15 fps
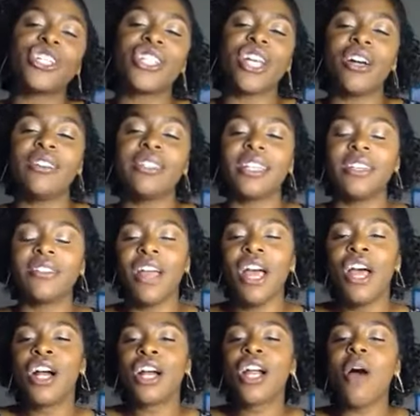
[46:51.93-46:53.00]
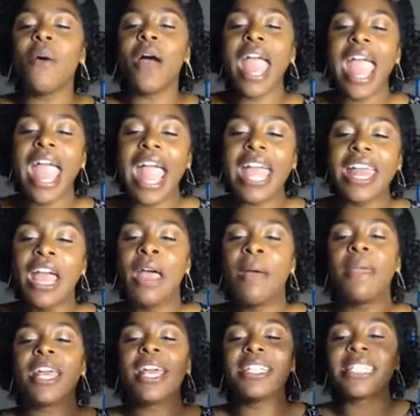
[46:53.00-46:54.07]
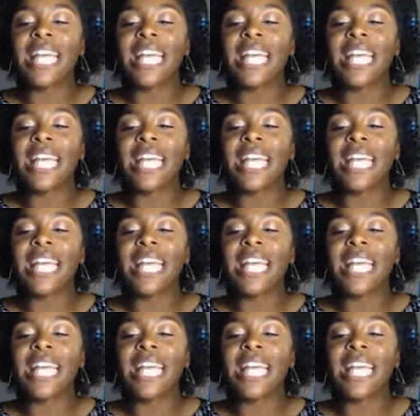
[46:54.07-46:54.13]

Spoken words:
Joseph, go ahead, because